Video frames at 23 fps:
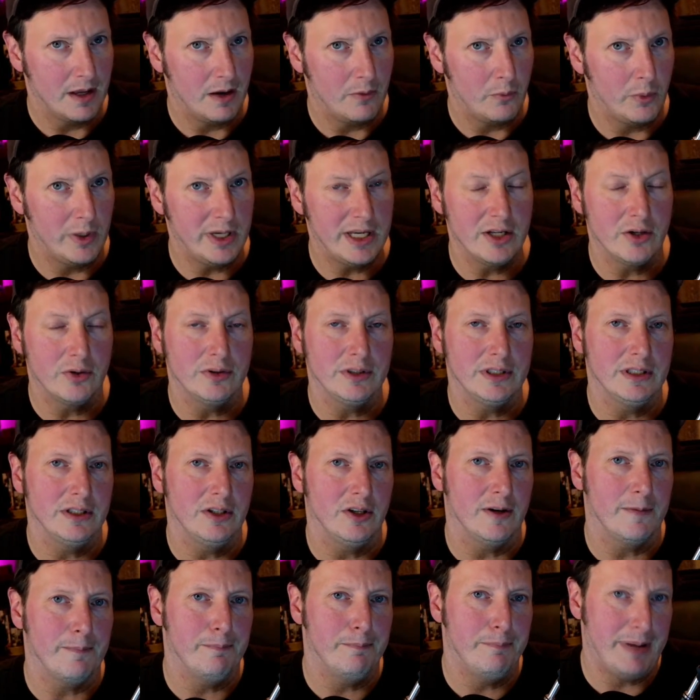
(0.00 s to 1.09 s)
We can only
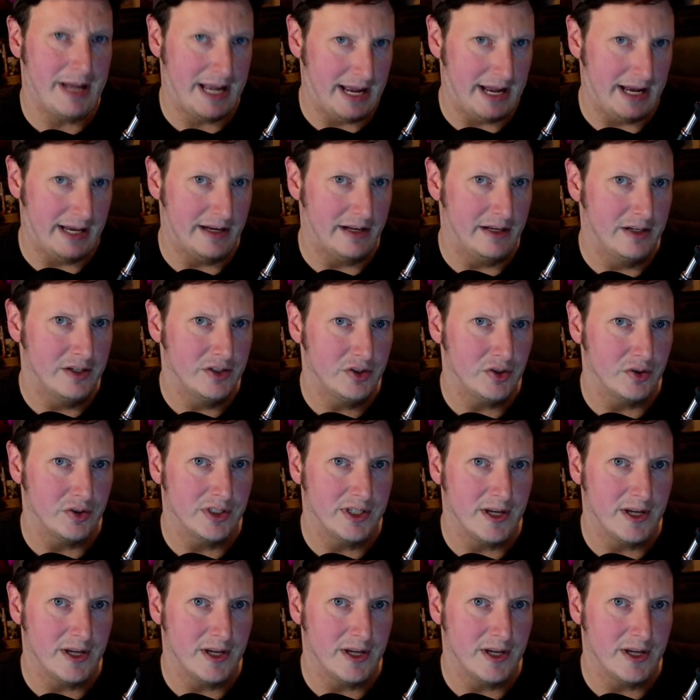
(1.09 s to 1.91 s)
look bad. So